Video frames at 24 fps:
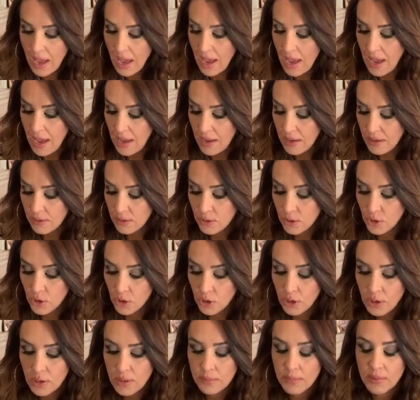and you're
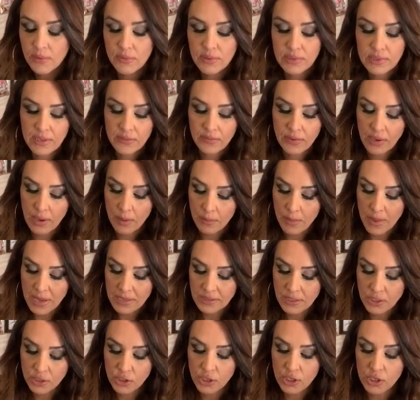going to be receiving a
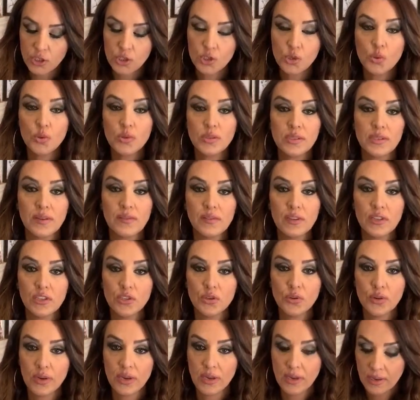message intuitively
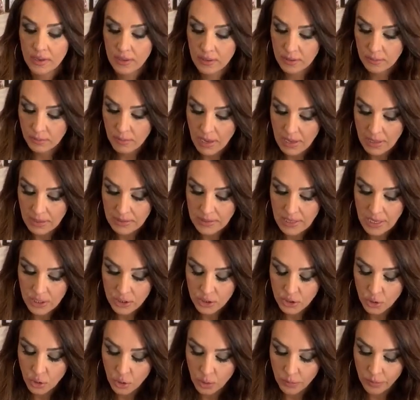during
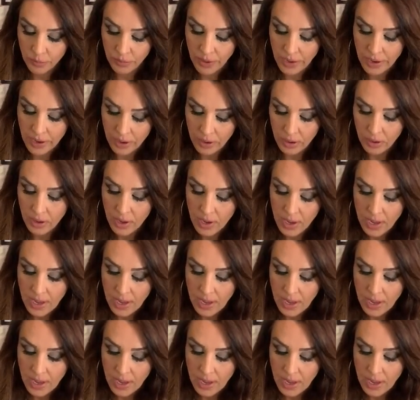meditation or prayer.